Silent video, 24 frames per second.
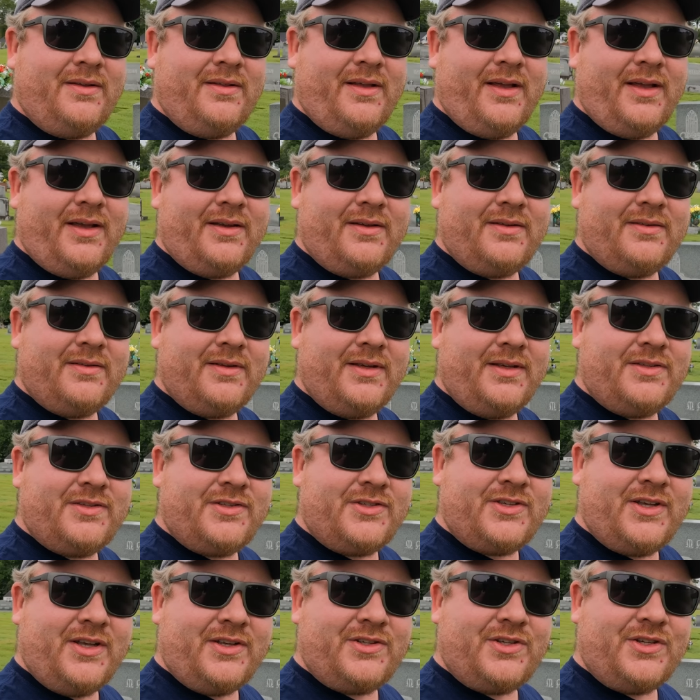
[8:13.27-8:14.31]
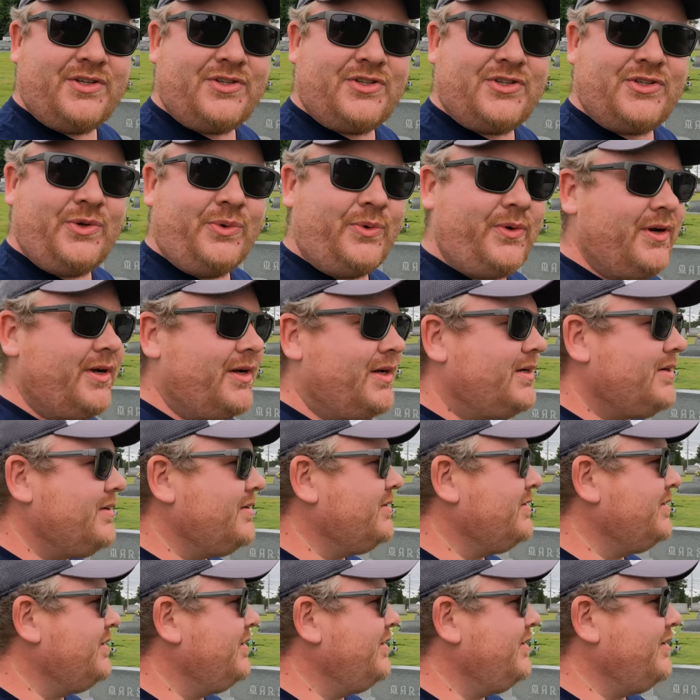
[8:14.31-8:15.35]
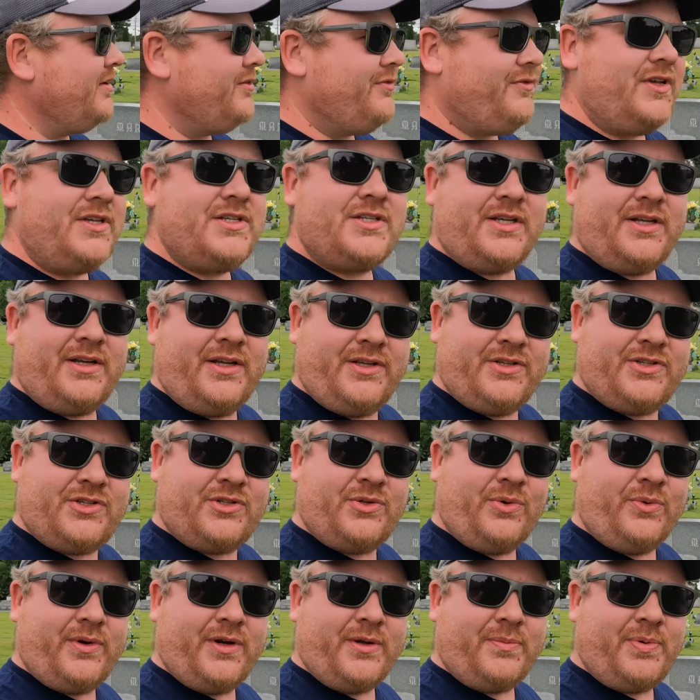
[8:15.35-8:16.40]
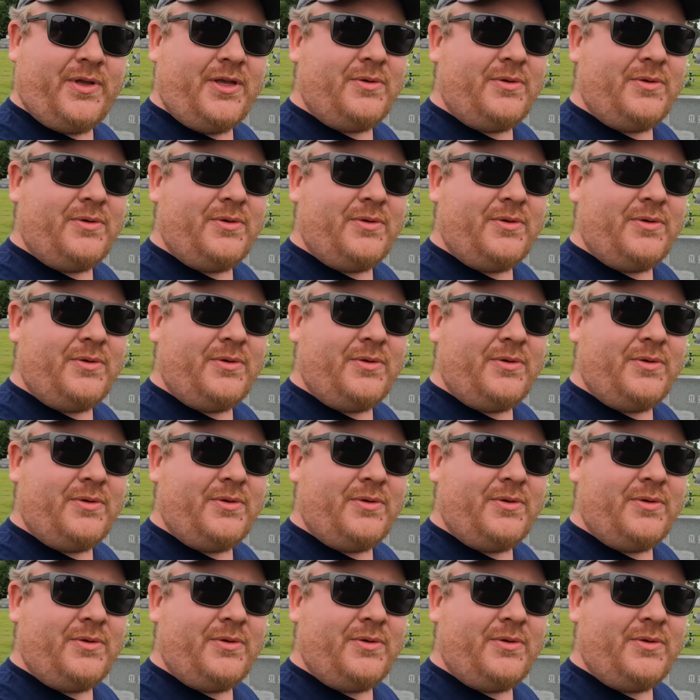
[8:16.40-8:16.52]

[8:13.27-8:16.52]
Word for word: like, such historic or visit historic